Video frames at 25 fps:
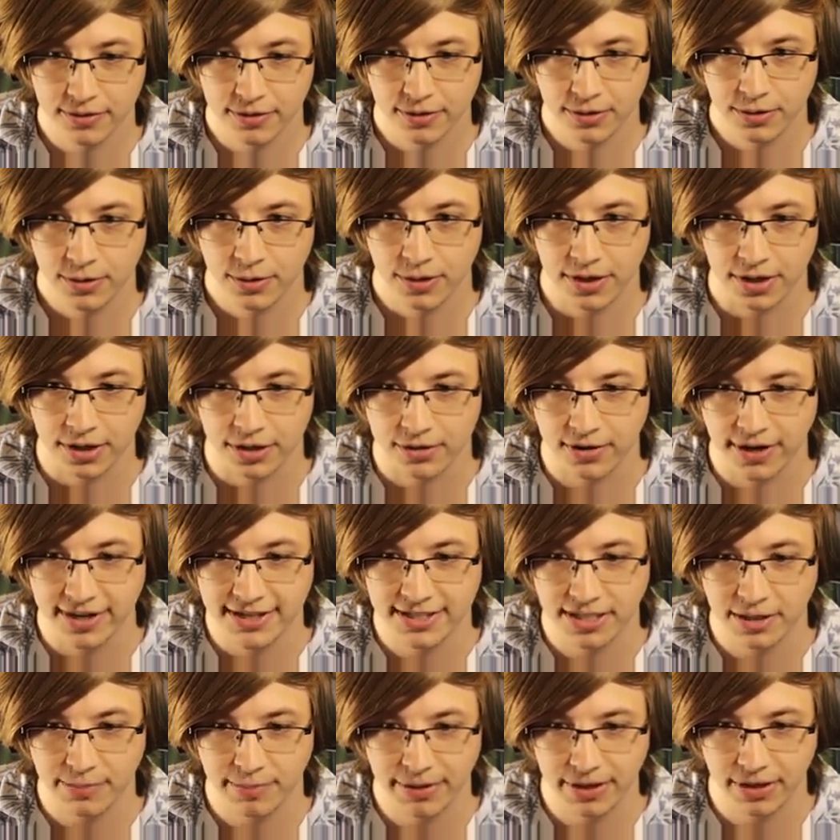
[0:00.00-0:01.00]
But a
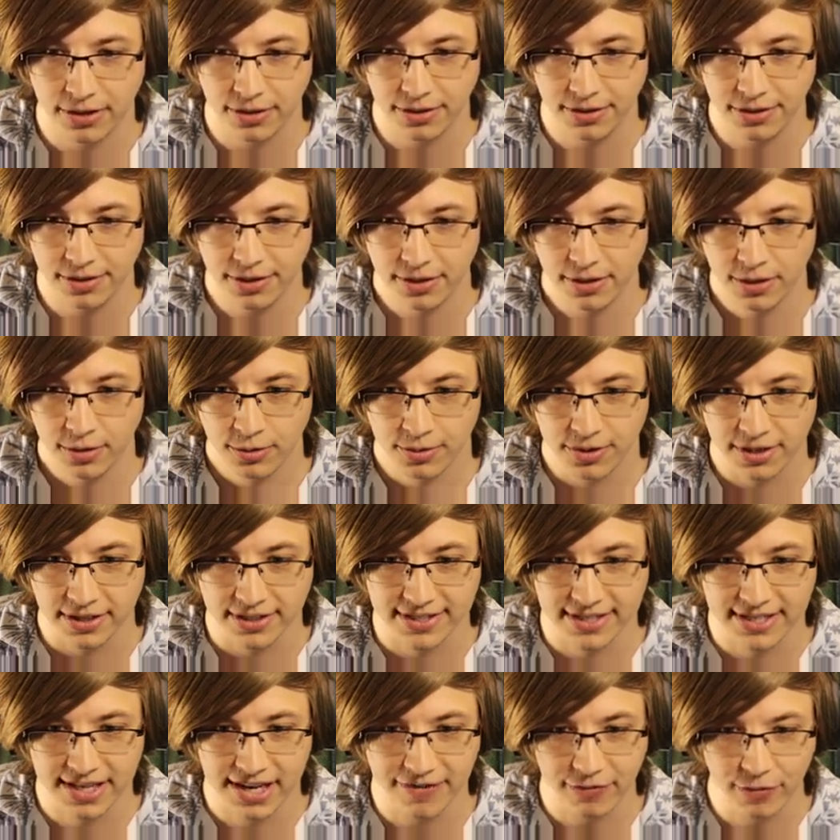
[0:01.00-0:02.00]
crazy build. We're gonna
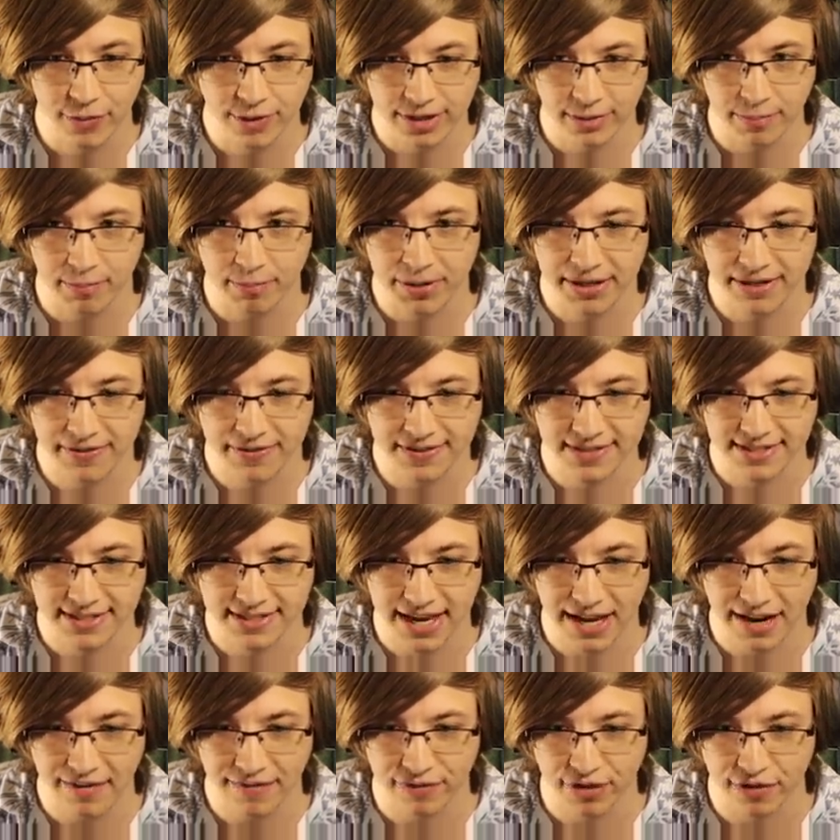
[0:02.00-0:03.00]
see if we can beat this
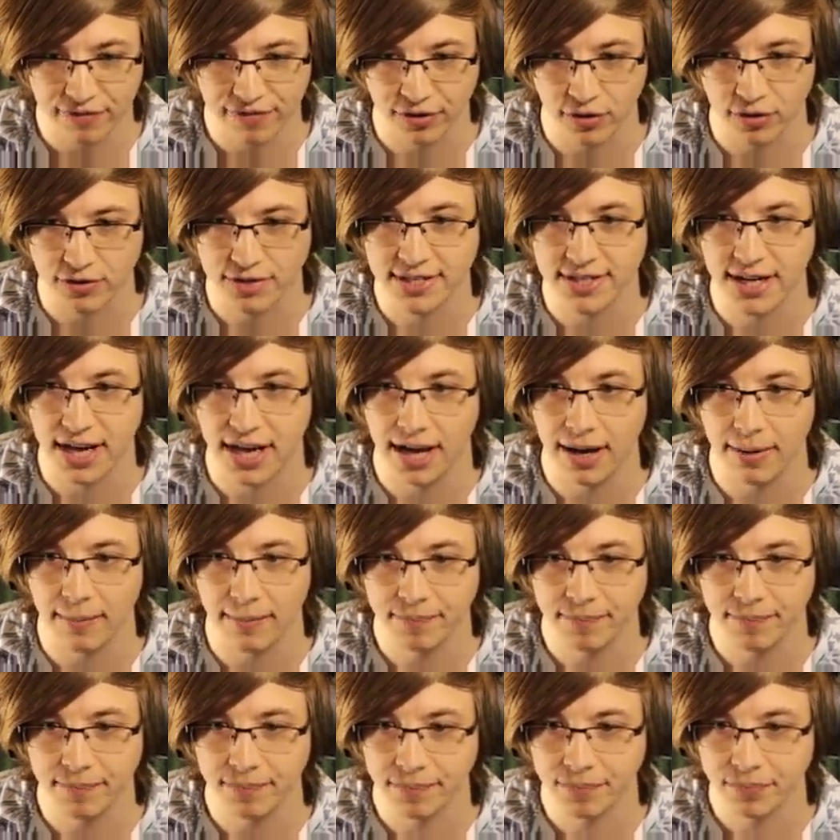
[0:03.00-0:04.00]
game for the first time.
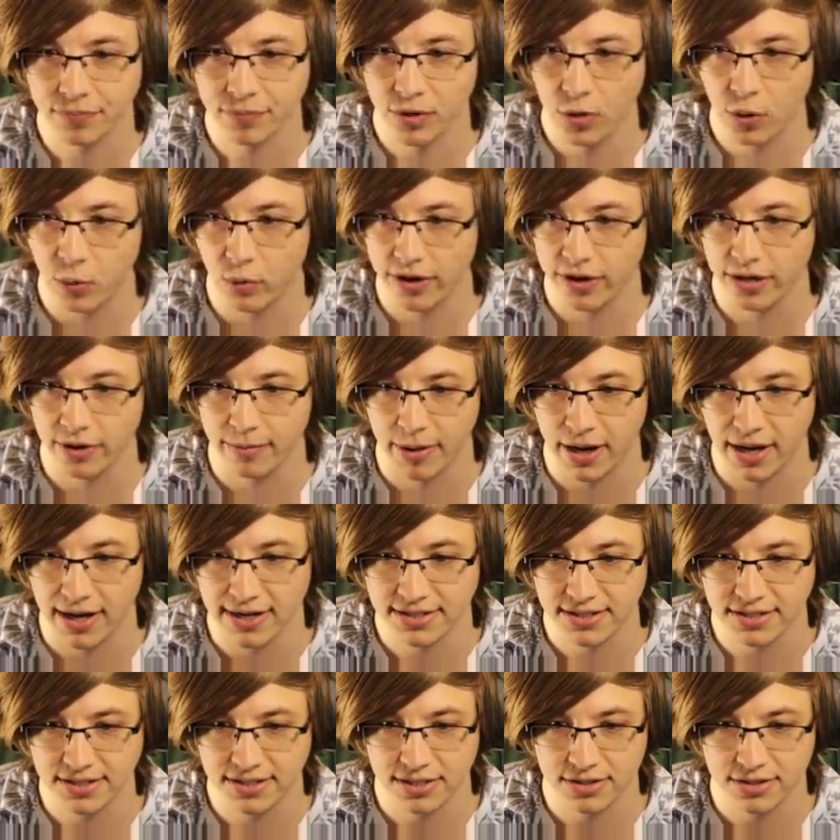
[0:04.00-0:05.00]
One of the
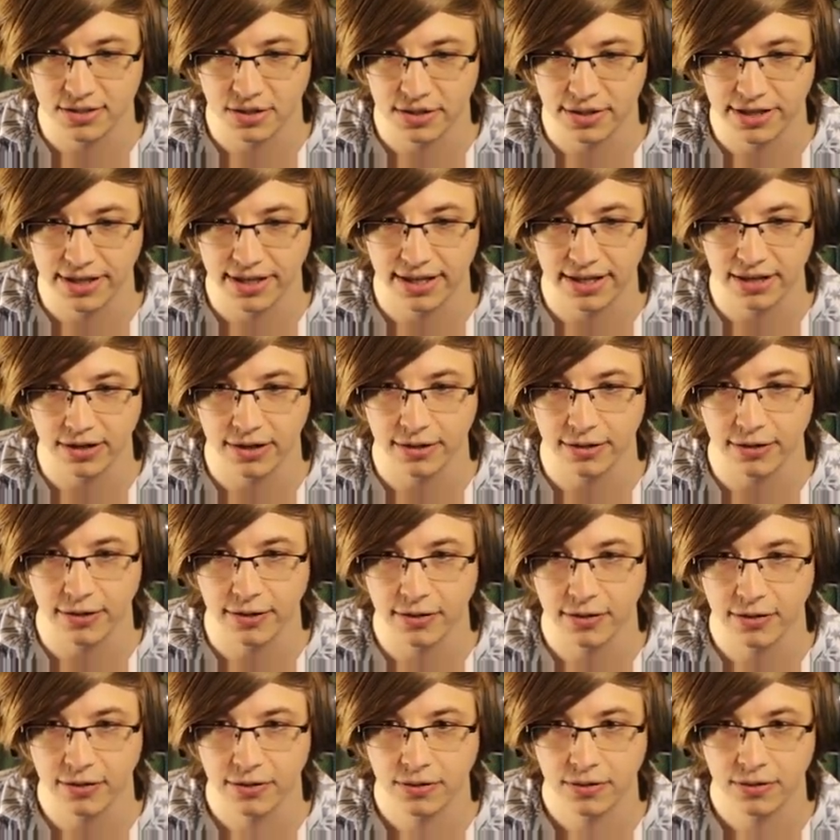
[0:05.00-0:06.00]
bosses is already here.
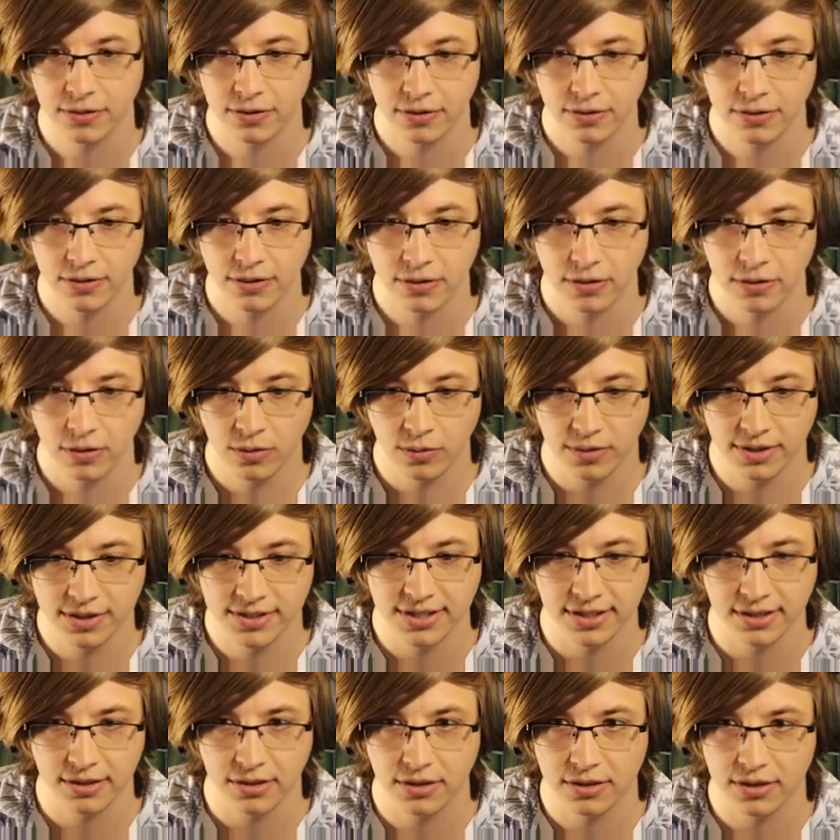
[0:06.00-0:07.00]
What does
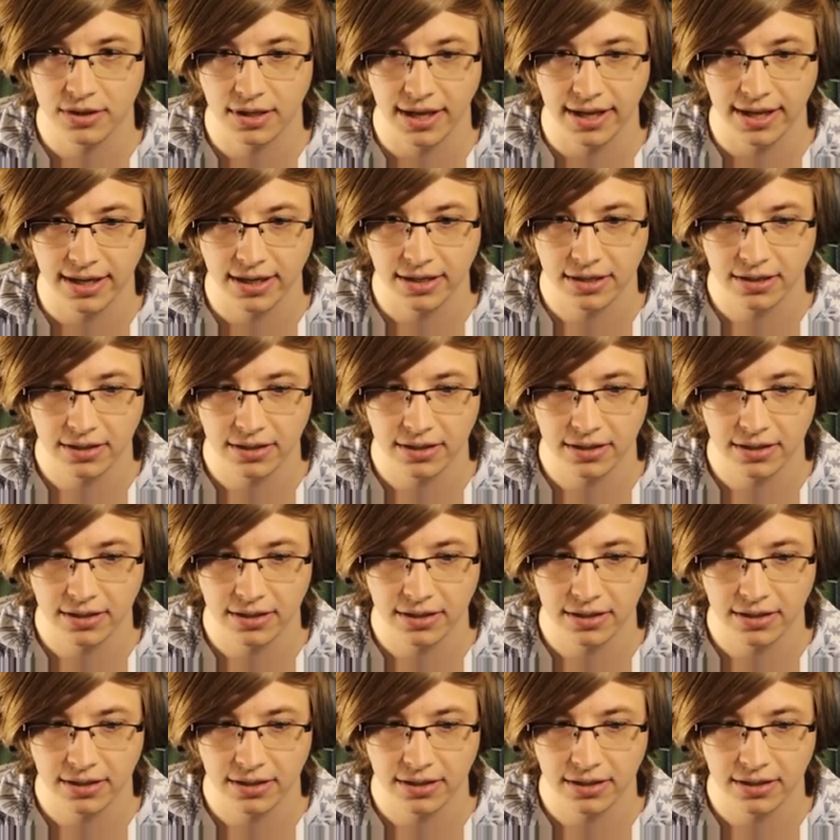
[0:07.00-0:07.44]
he look like?